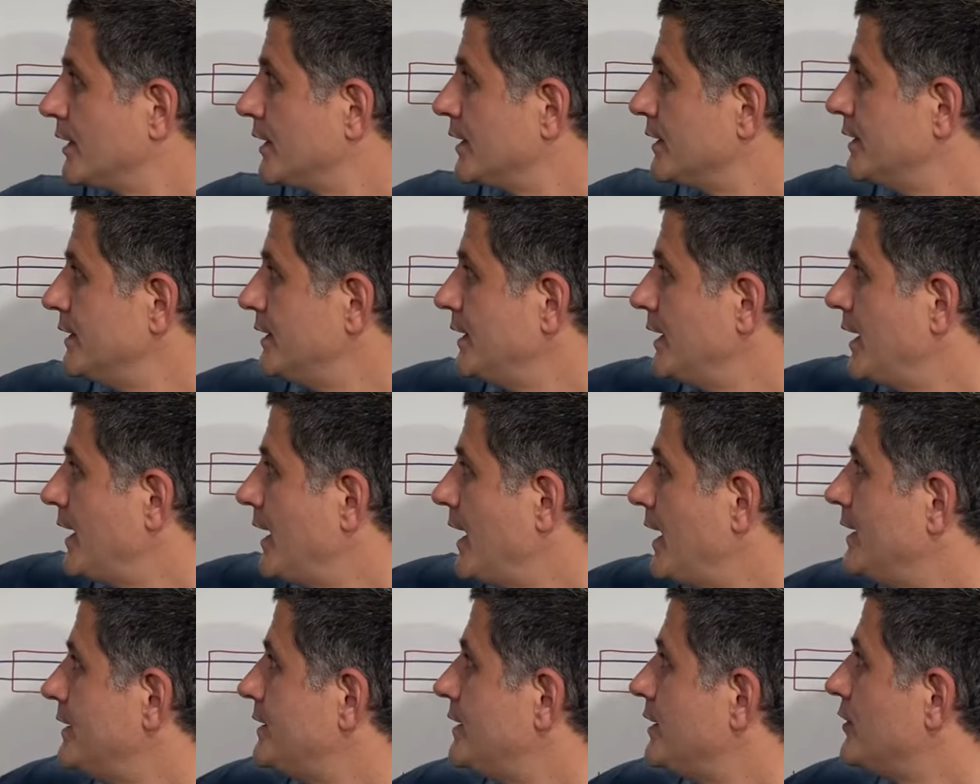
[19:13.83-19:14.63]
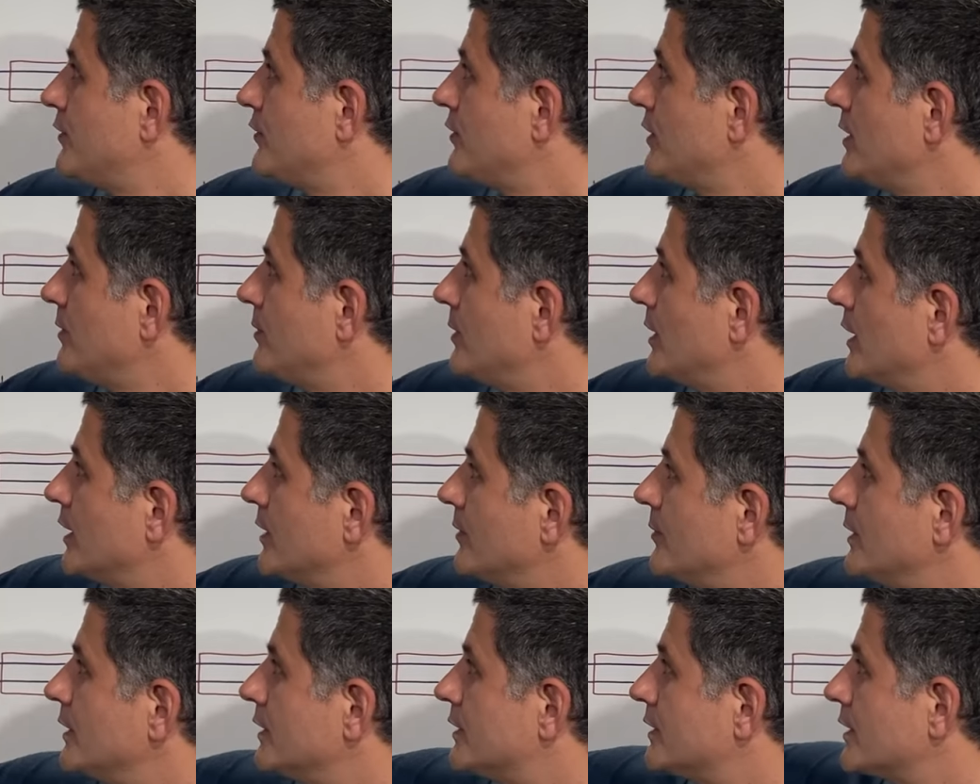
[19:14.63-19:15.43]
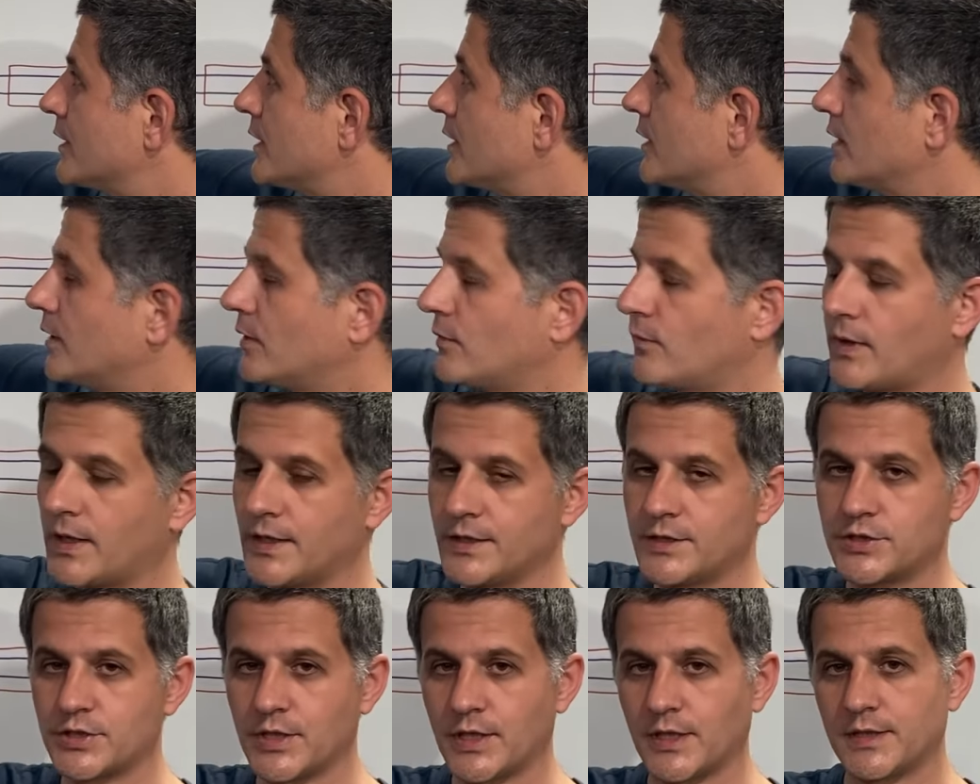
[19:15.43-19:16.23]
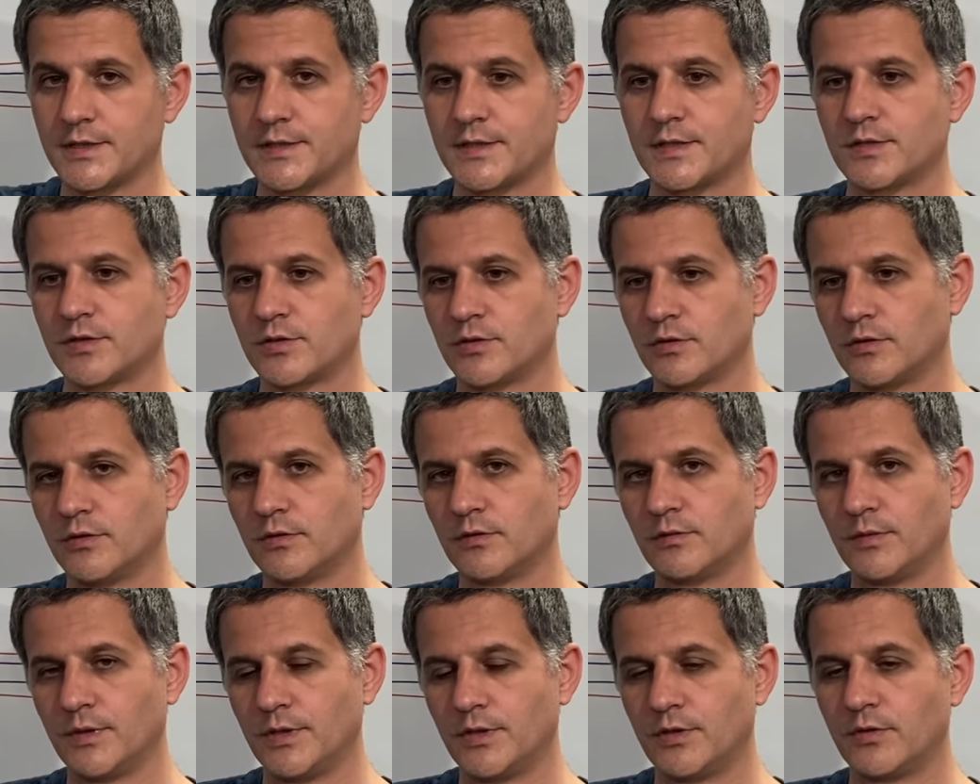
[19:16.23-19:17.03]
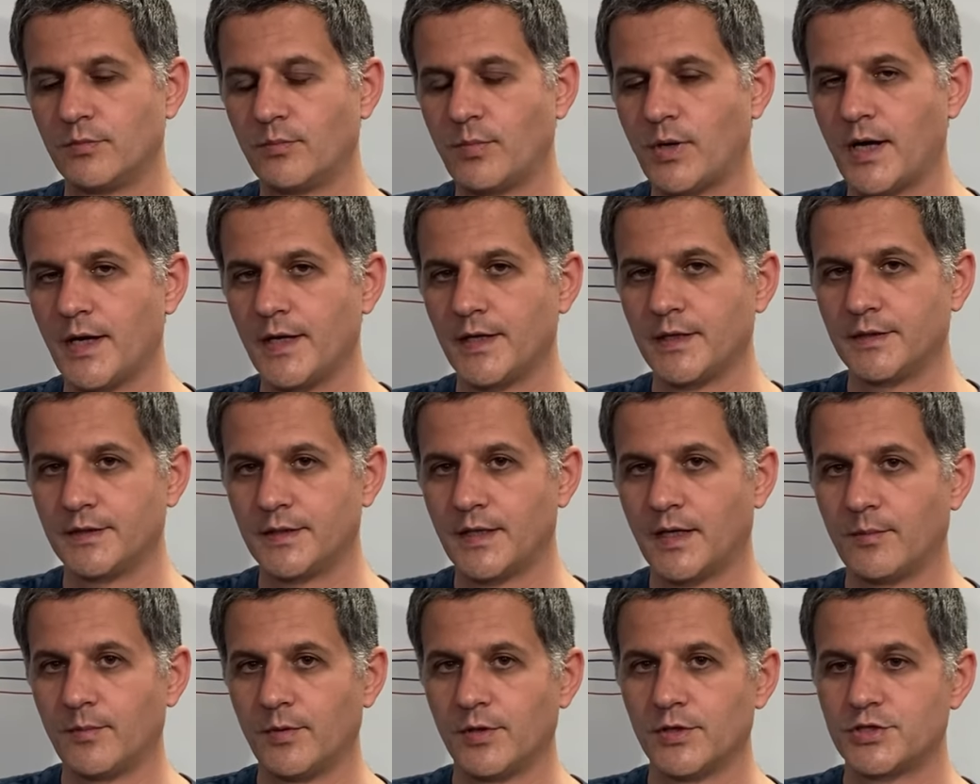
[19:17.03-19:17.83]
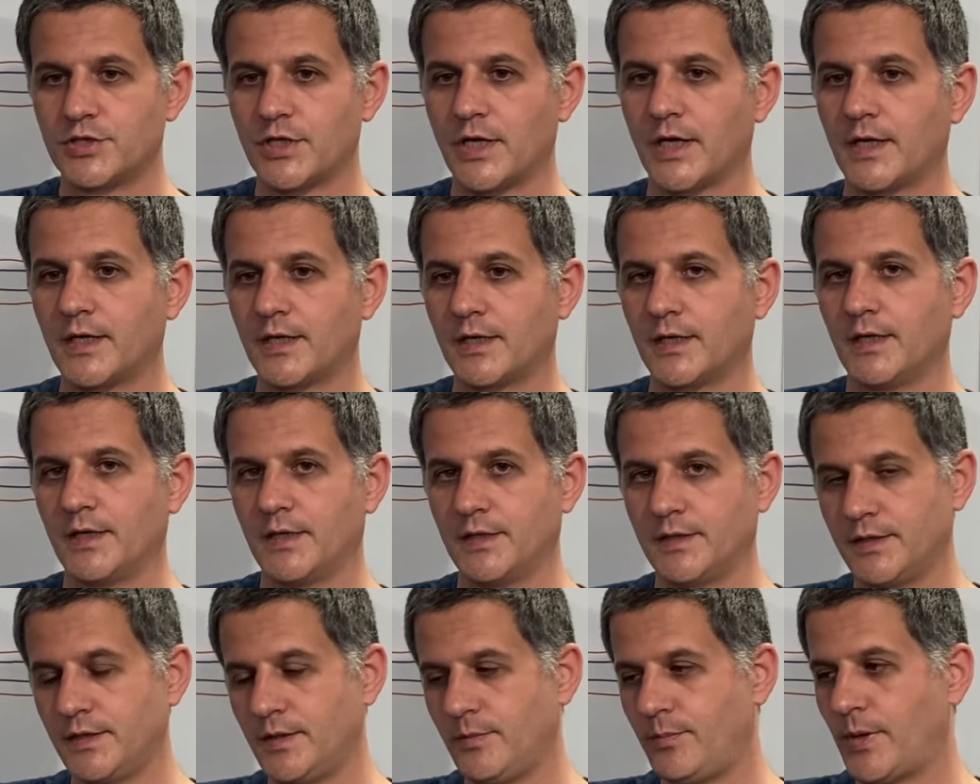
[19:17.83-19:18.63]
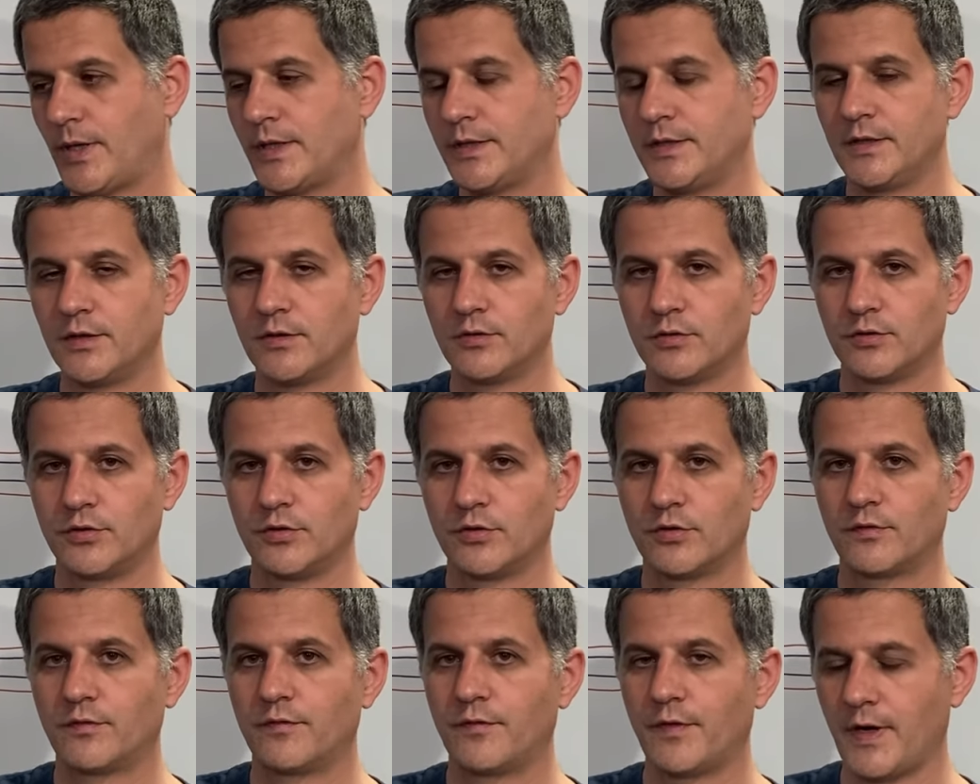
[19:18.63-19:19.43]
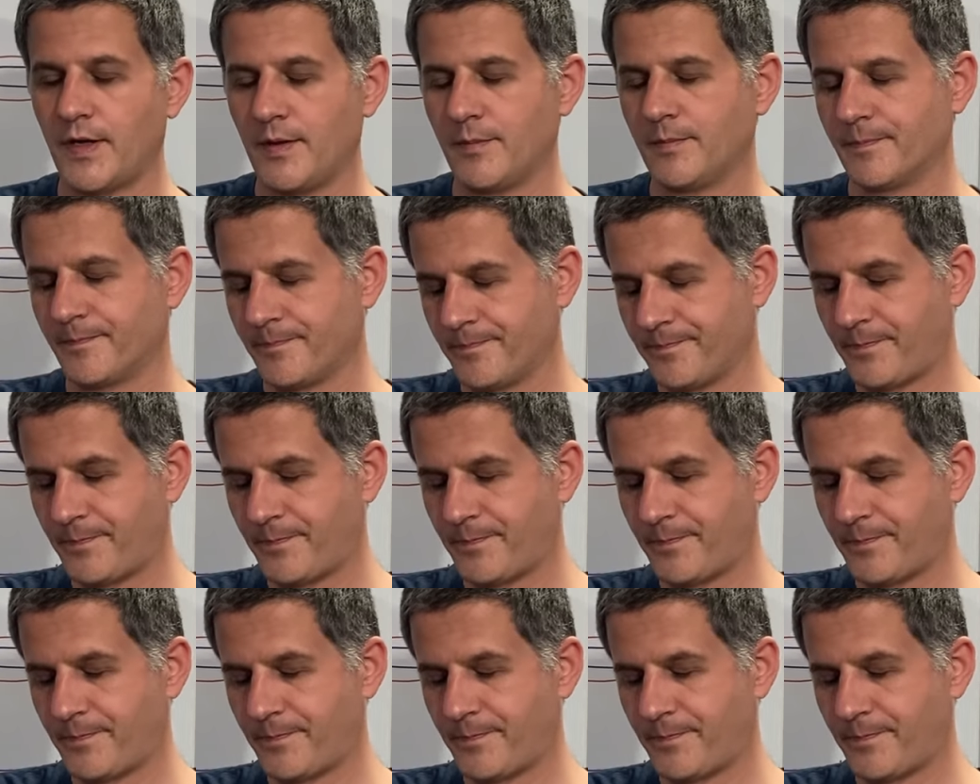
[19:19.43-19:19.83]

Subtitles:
the 83 millimeter wide shells. So when you're buying, double check depending on your frame.